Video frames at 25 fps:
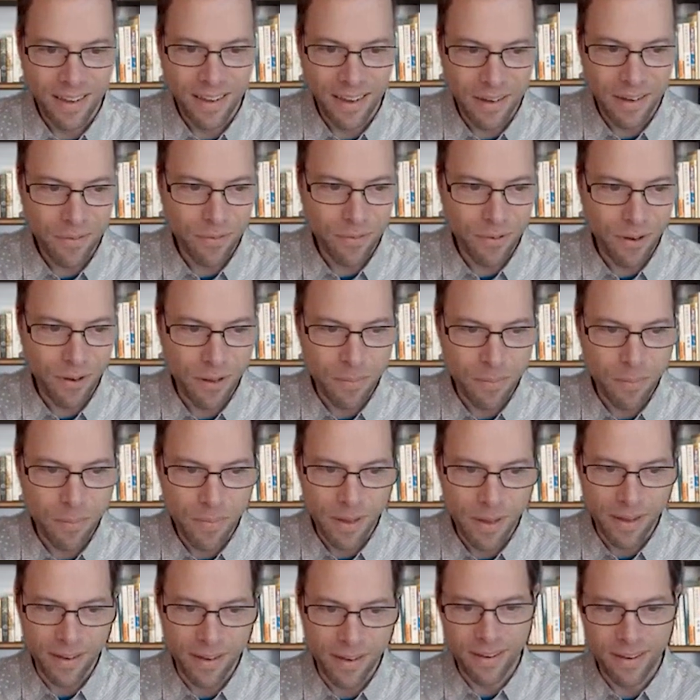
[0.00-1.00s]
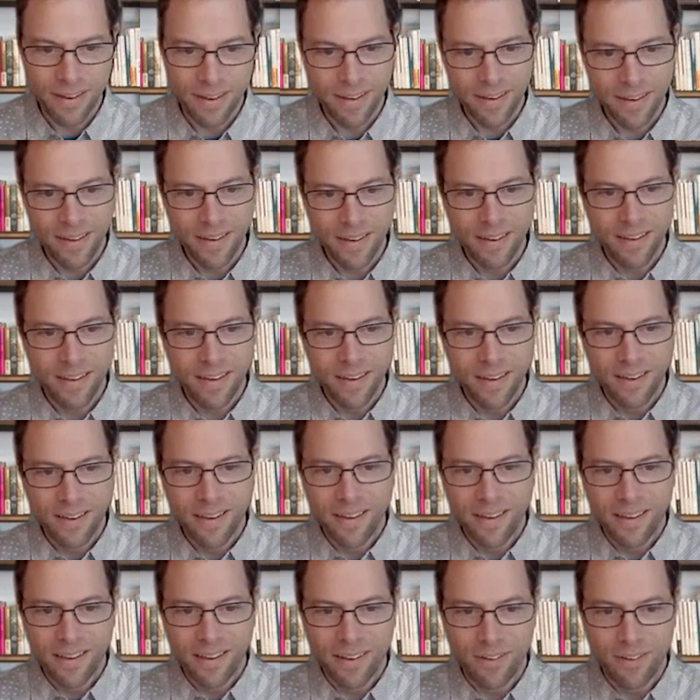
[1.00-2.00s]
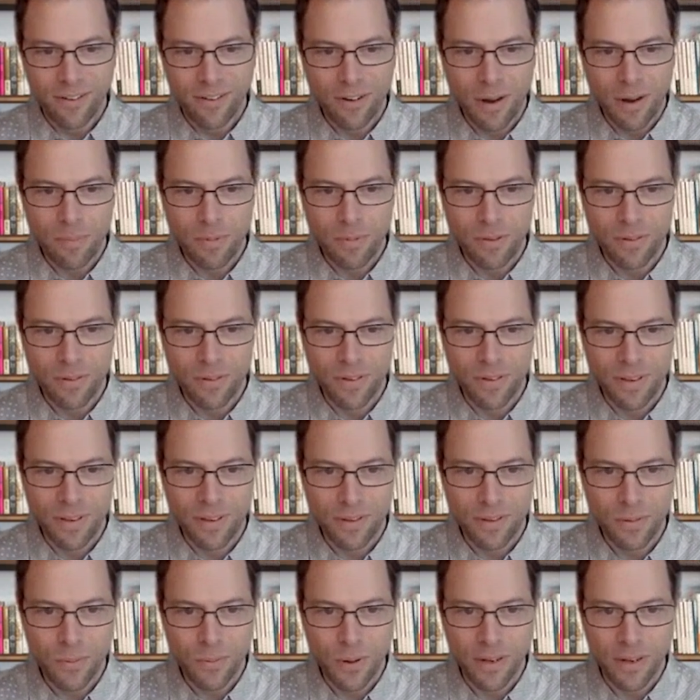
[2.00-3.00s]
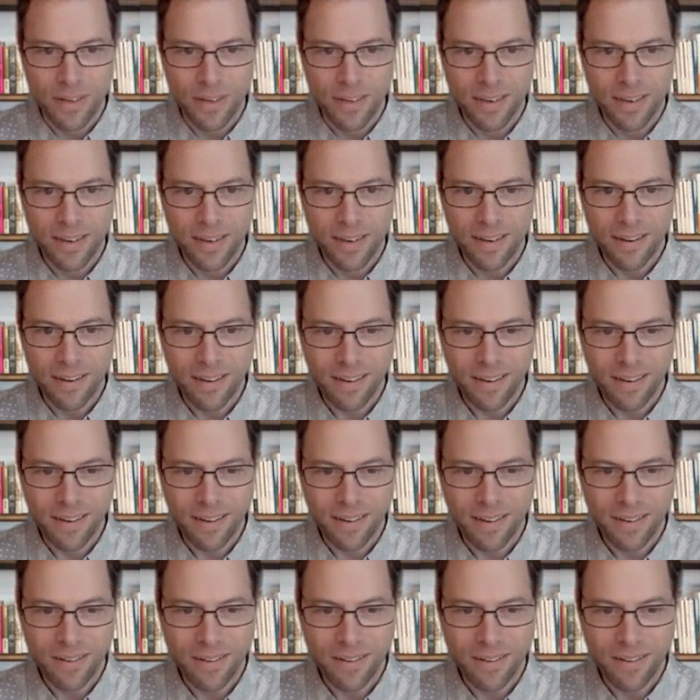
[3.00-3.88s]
And if I may jump to this one here,